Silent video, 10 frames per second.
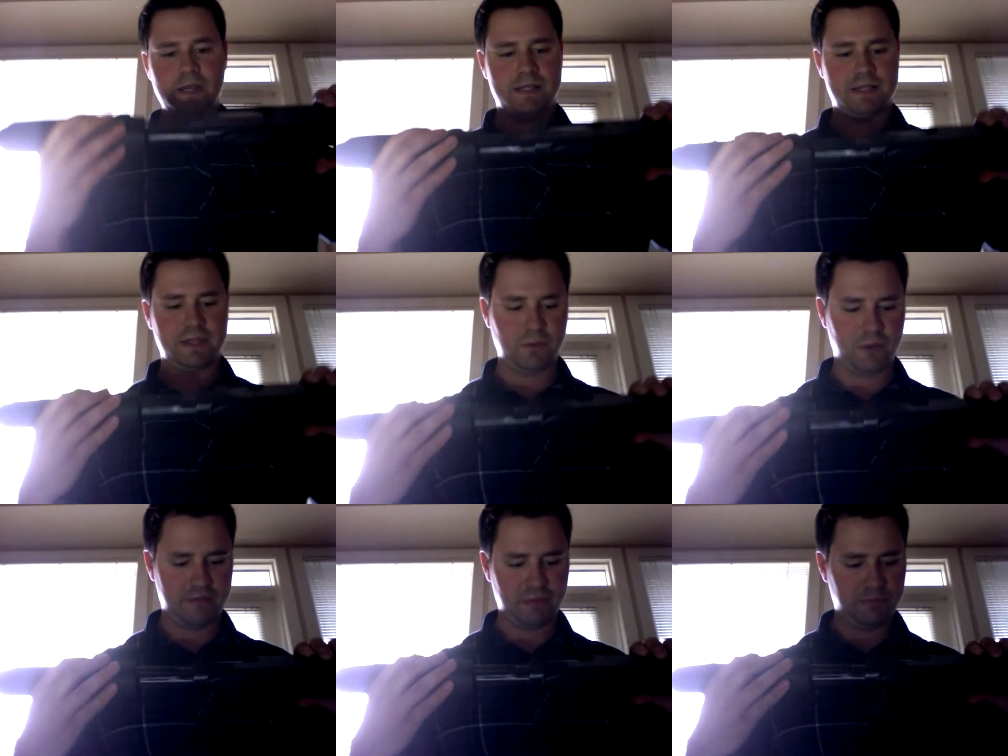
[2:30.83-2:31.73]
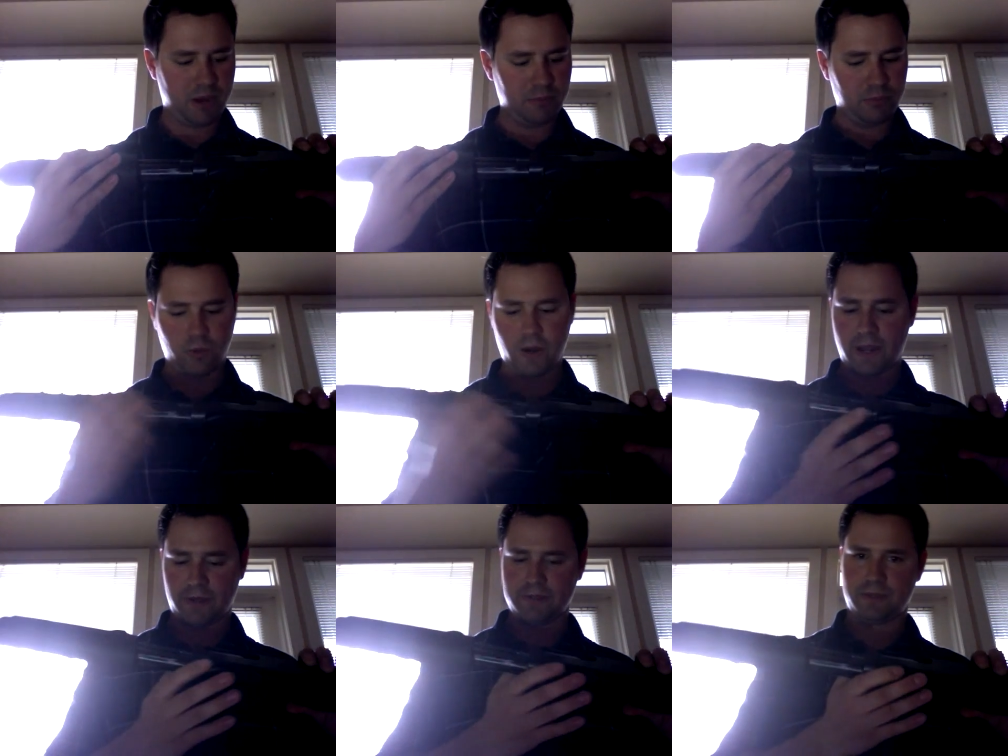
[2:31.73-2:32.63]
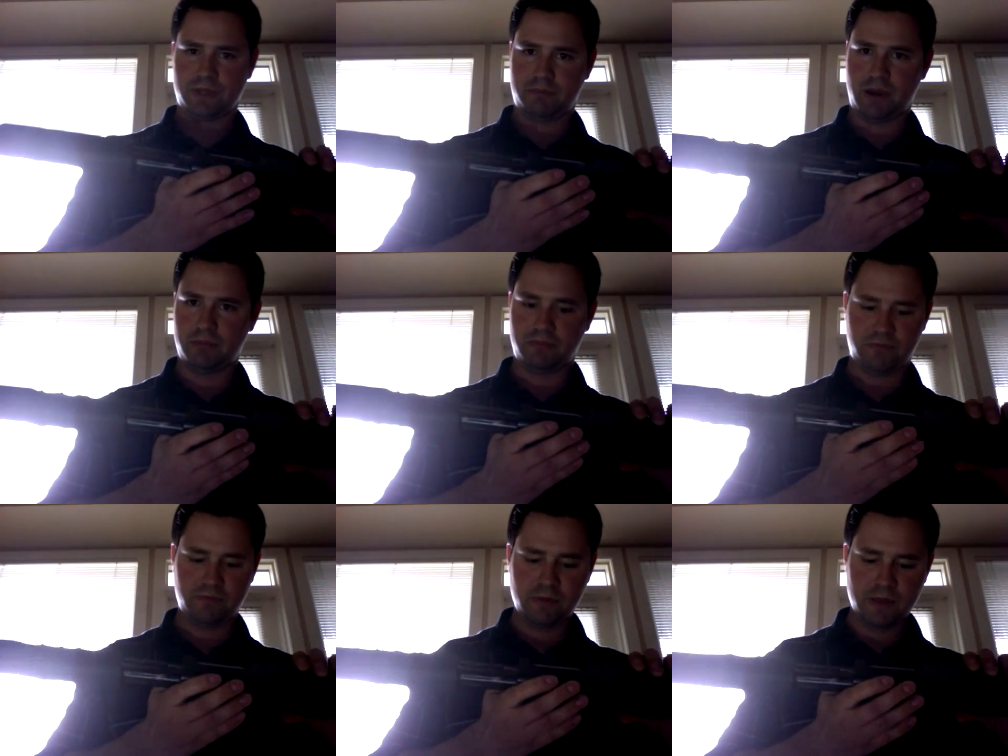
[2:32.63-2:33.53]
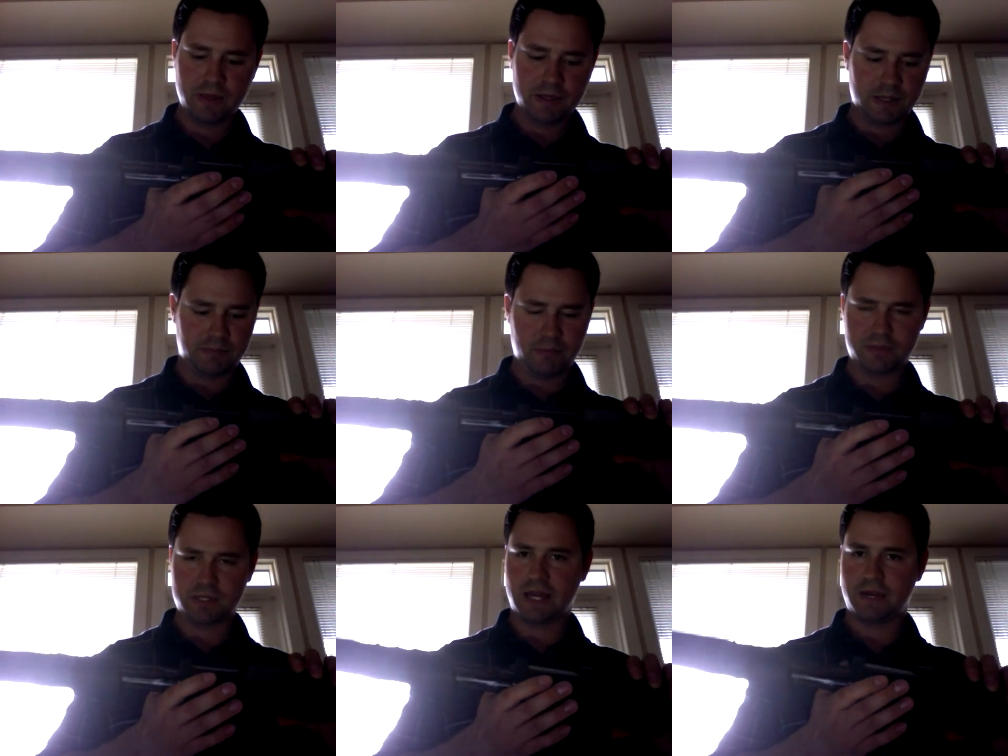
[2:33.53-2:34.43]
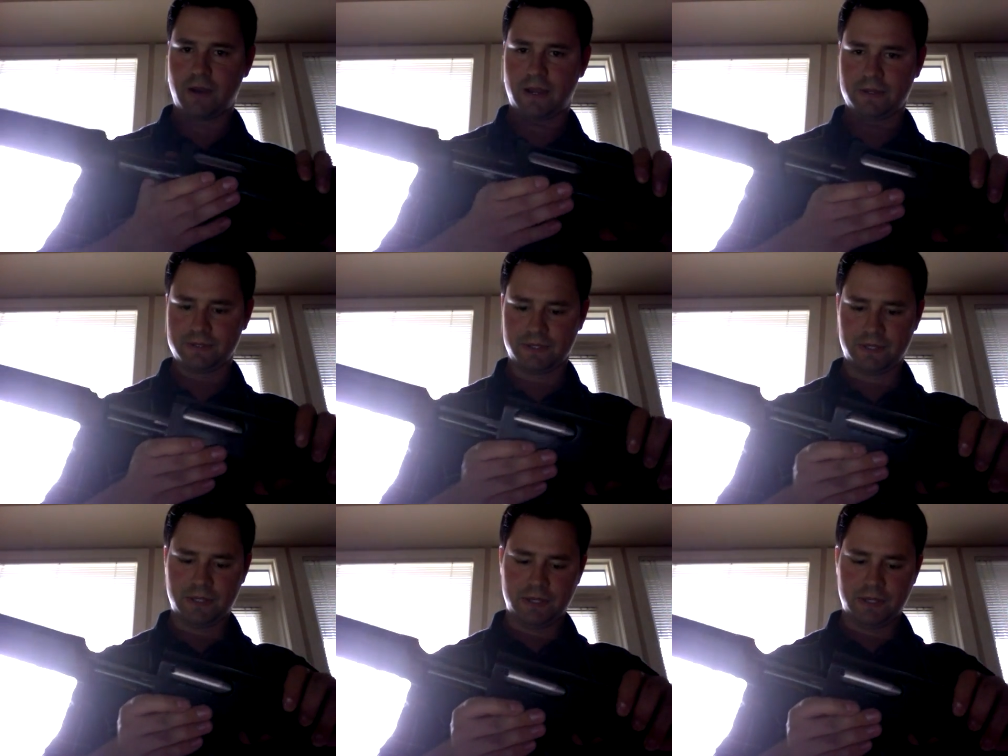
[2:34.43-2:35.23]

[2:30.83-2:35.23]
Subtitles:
It's in the way of the pump rails, or the pump slide rails.